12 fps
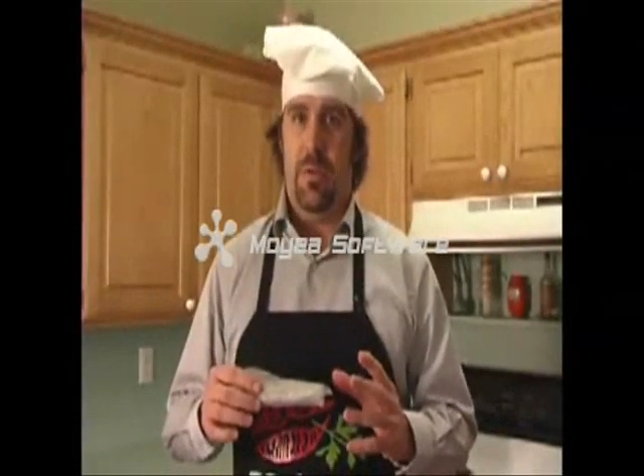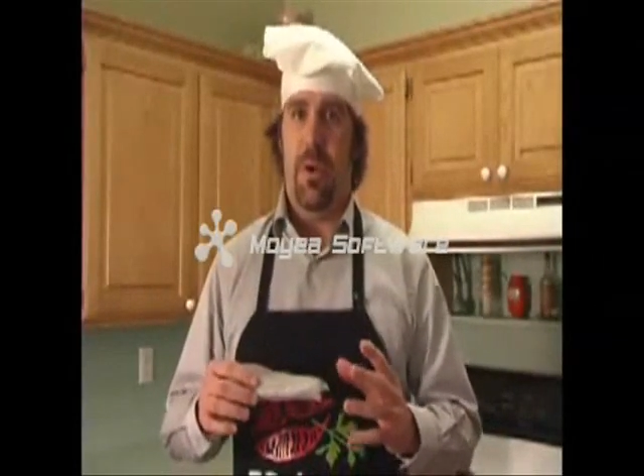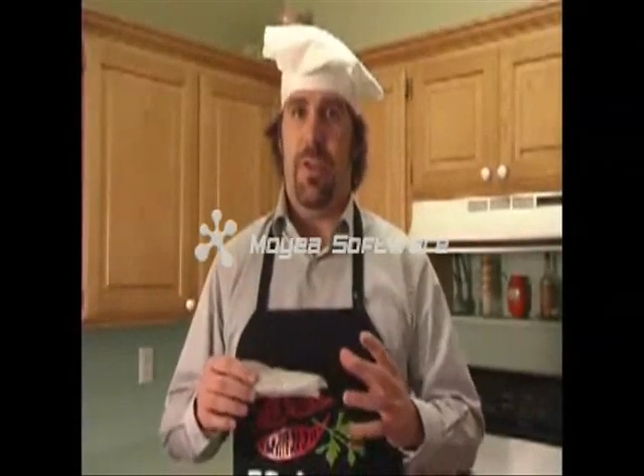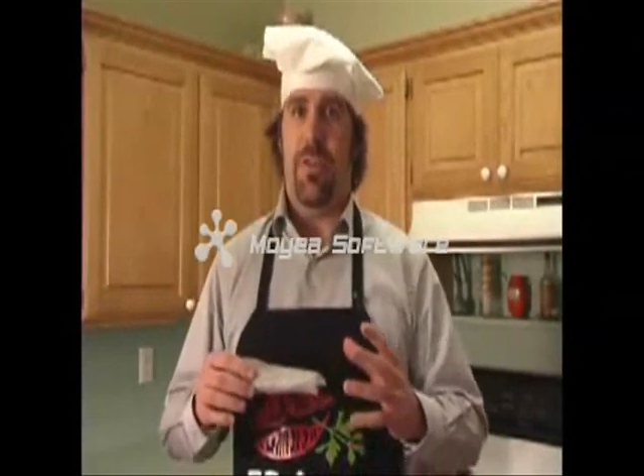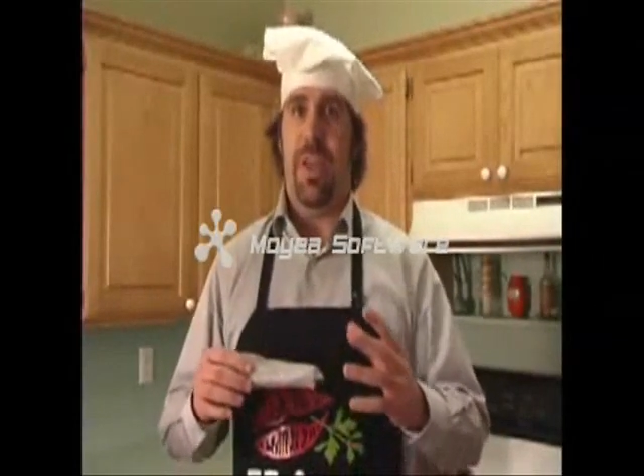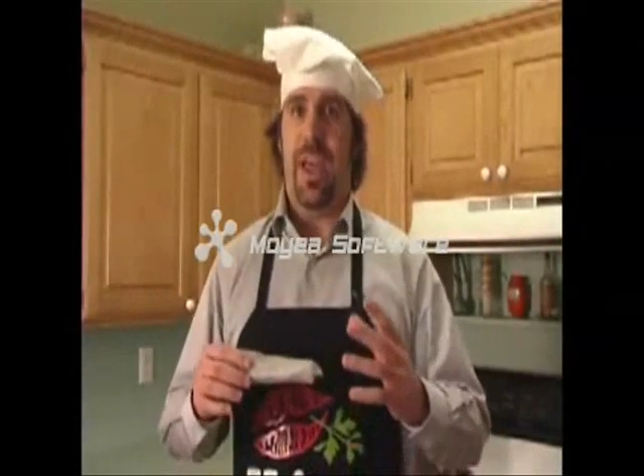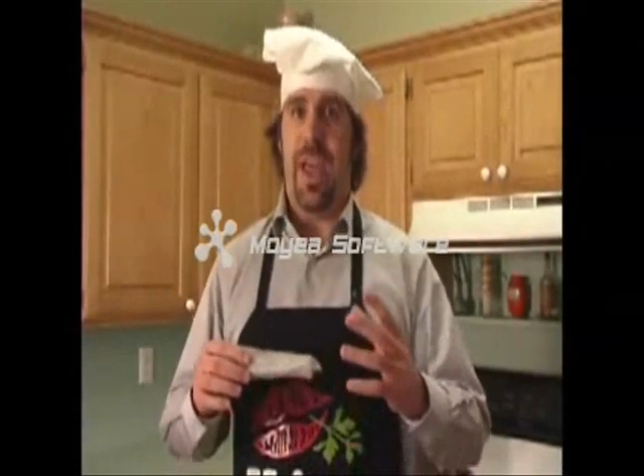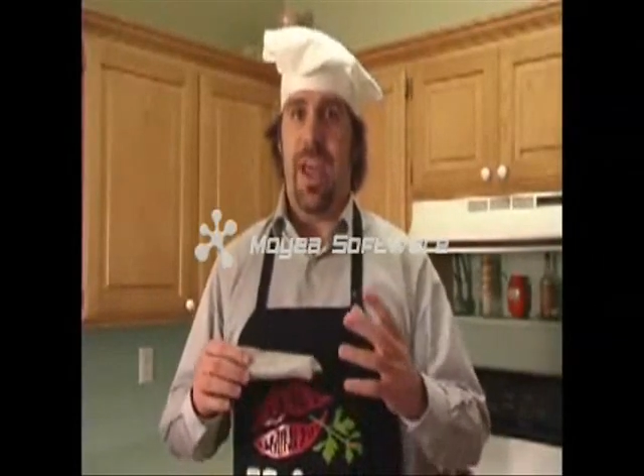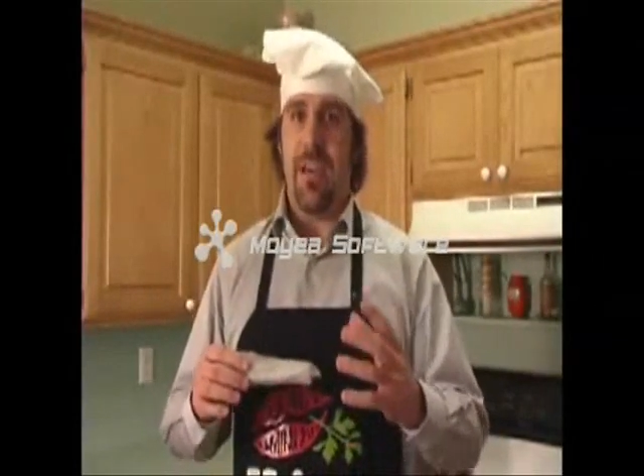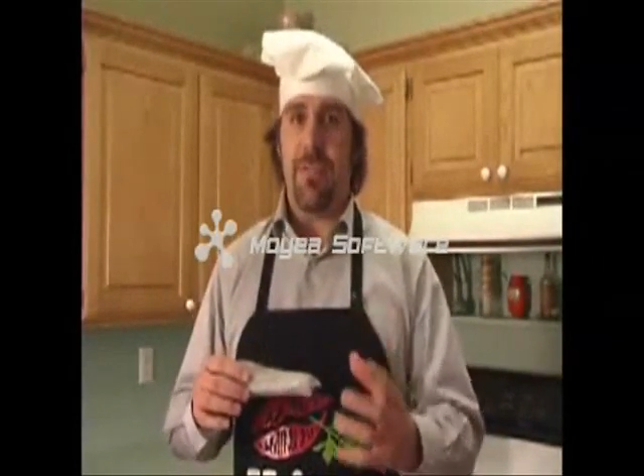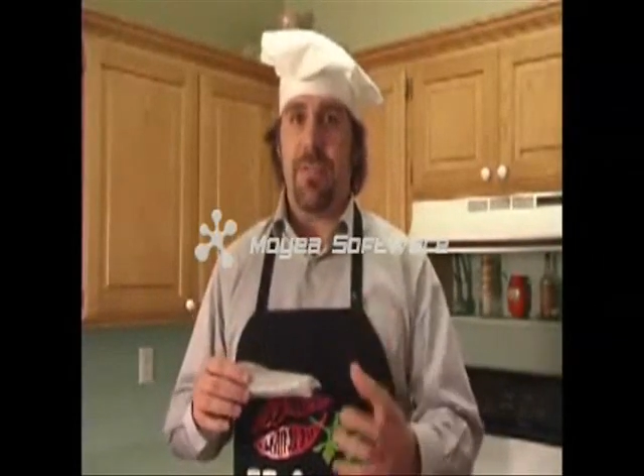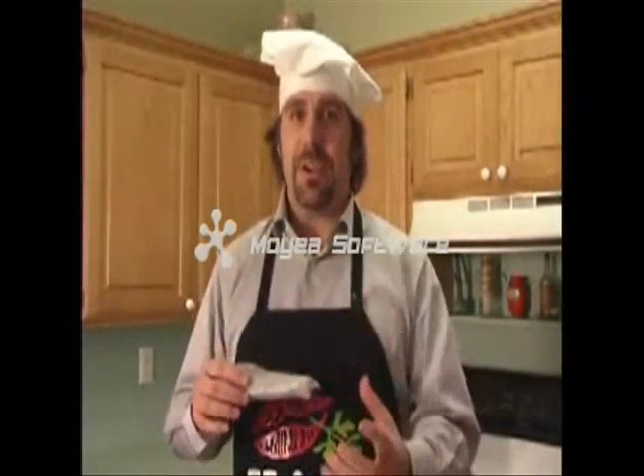with
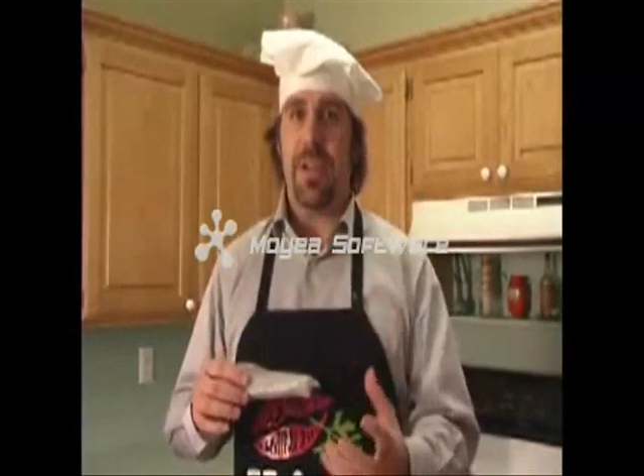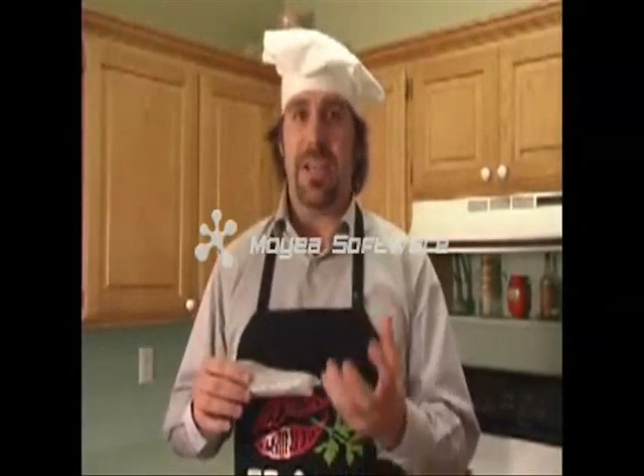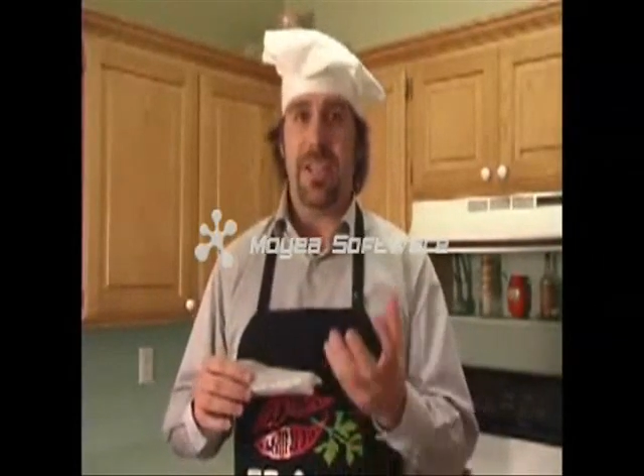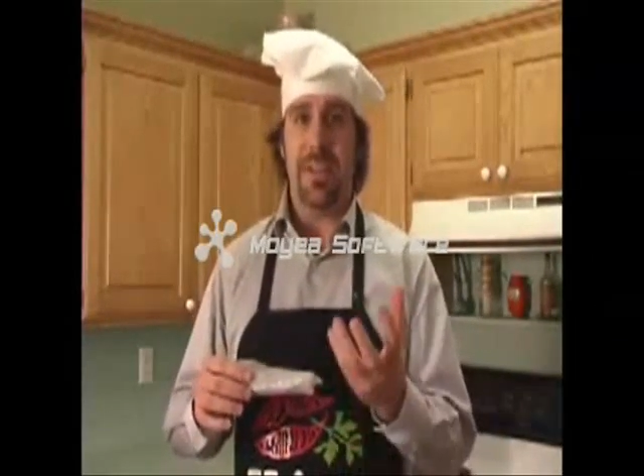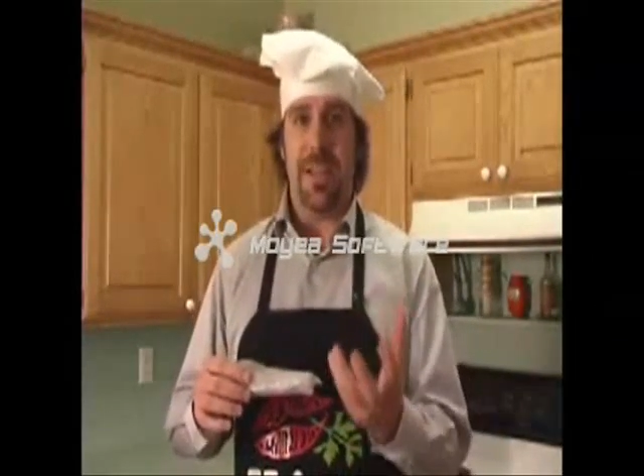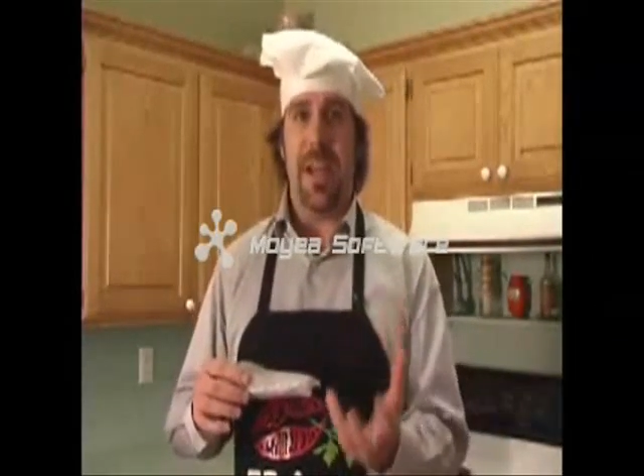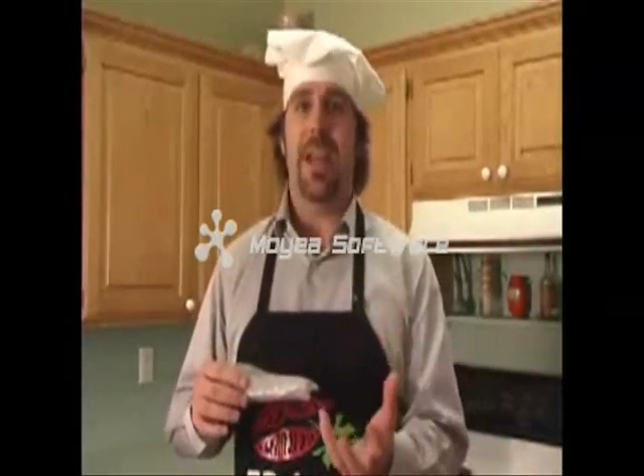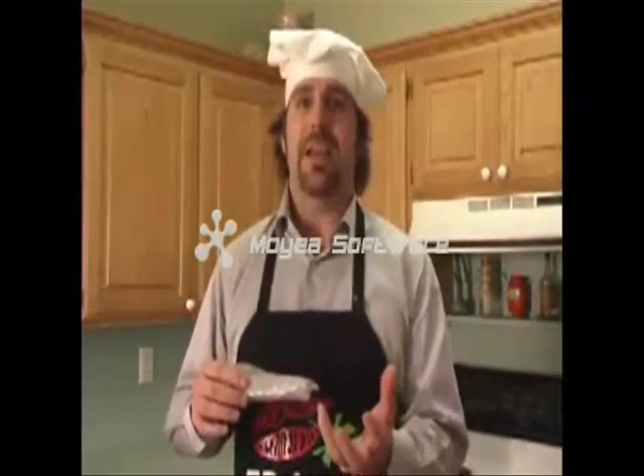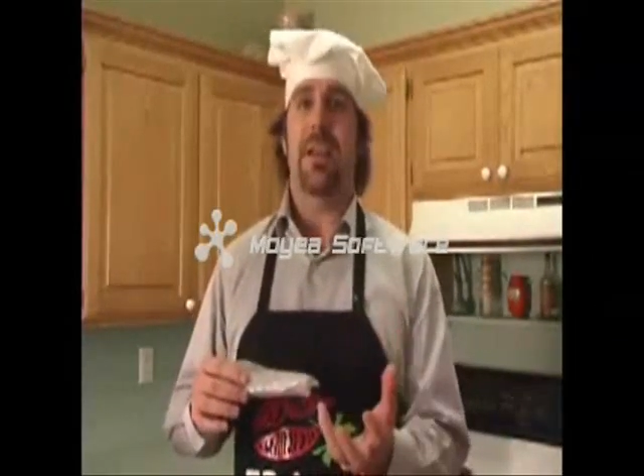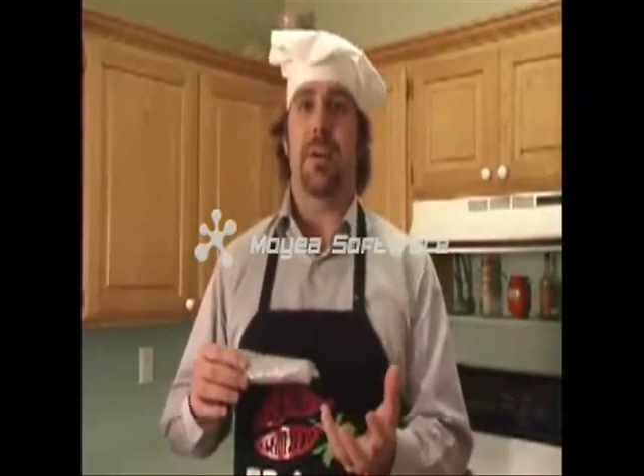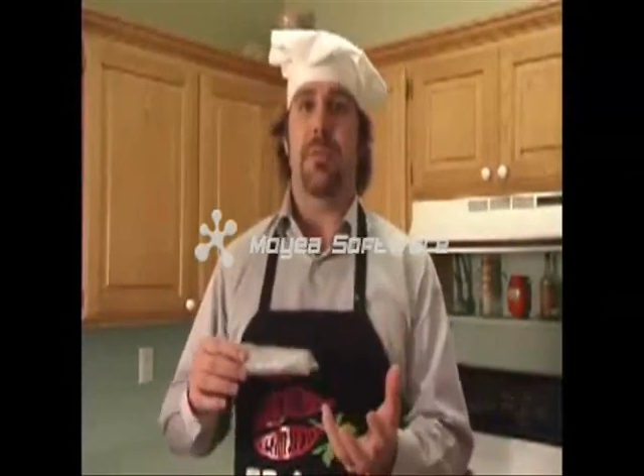every container